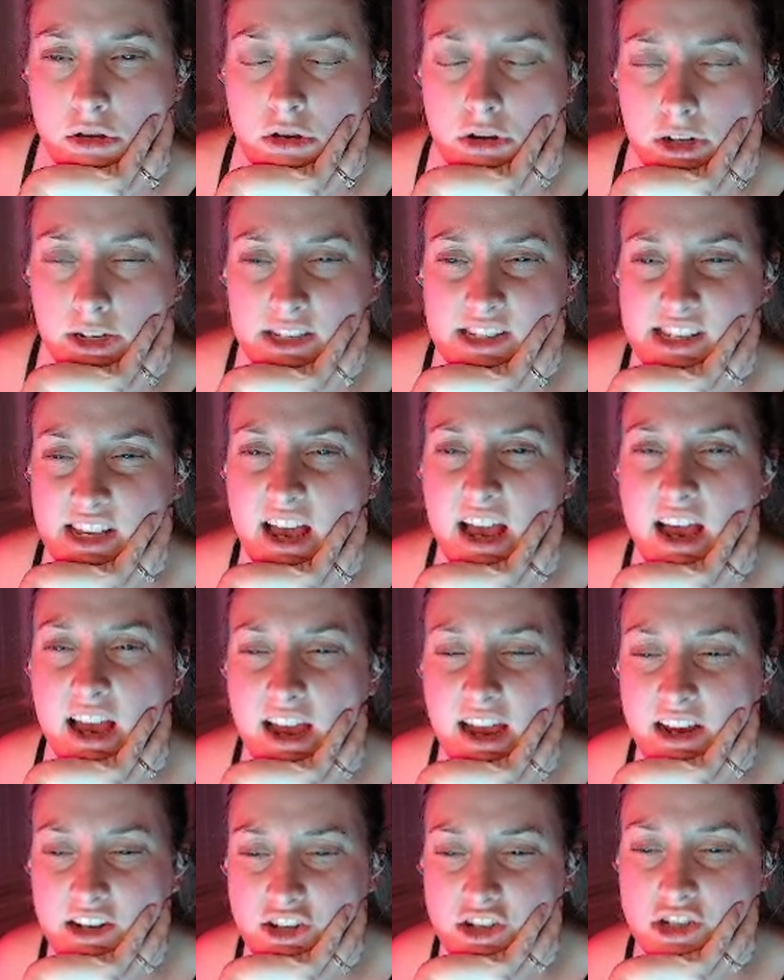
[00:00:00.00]
Because
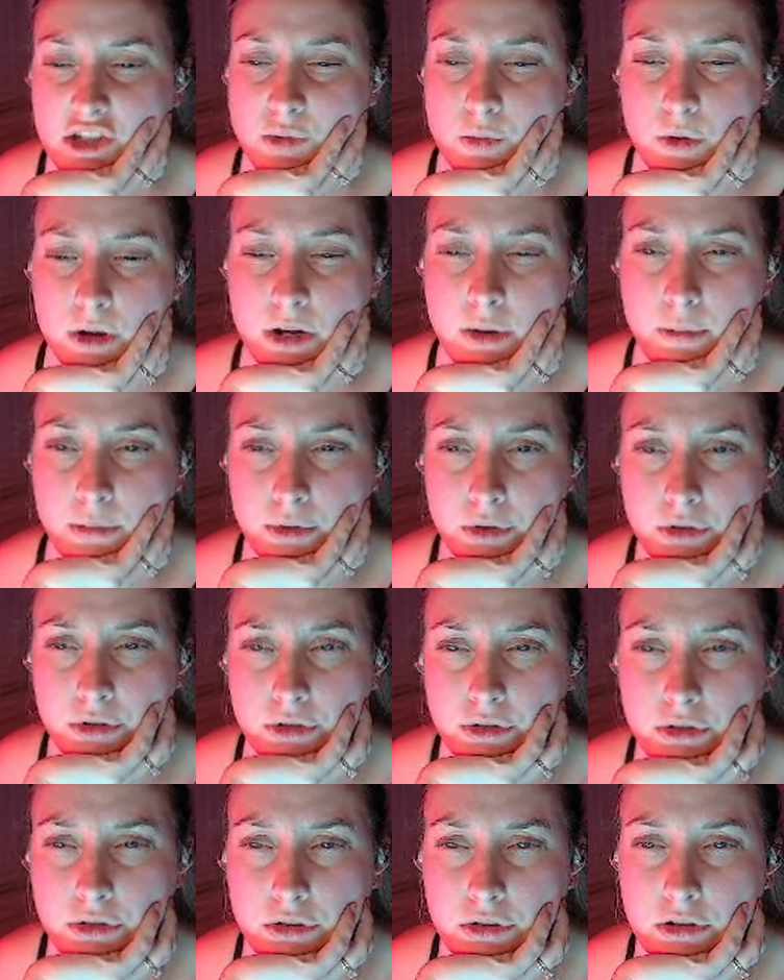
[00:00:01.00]
I just want to
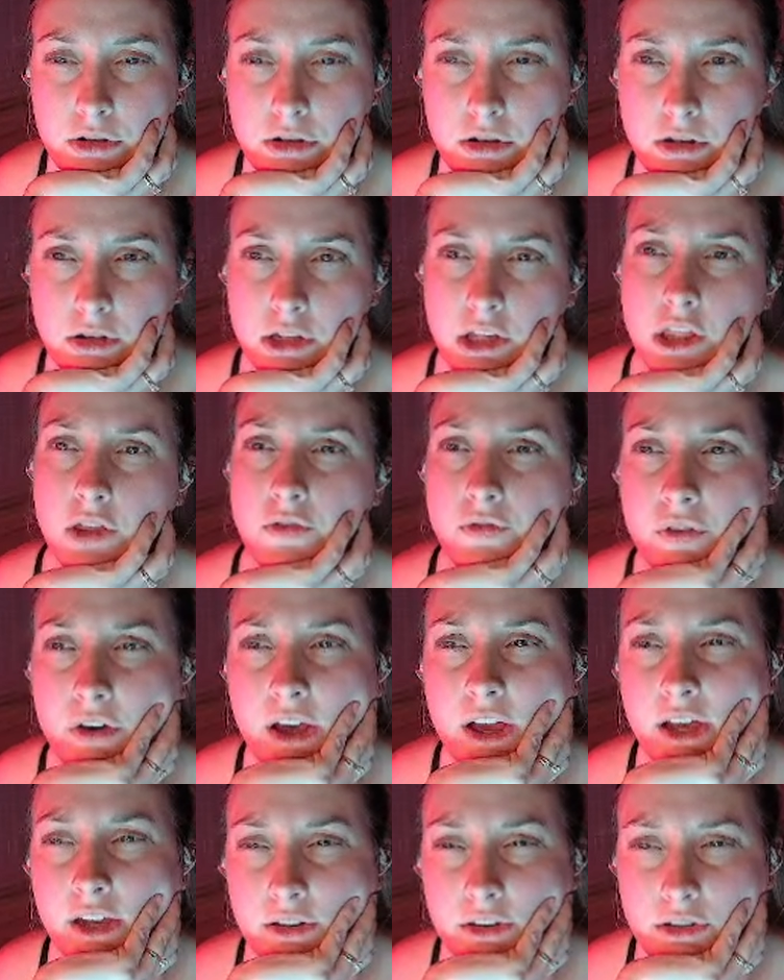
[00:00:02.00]
pull all of the
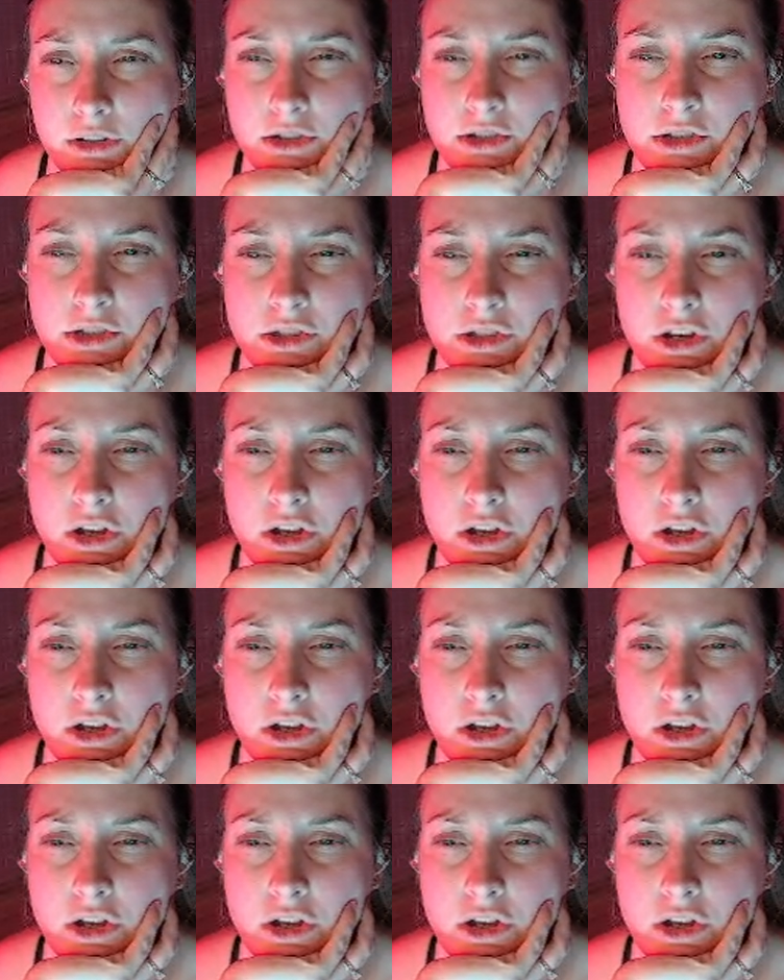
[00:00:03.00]
files,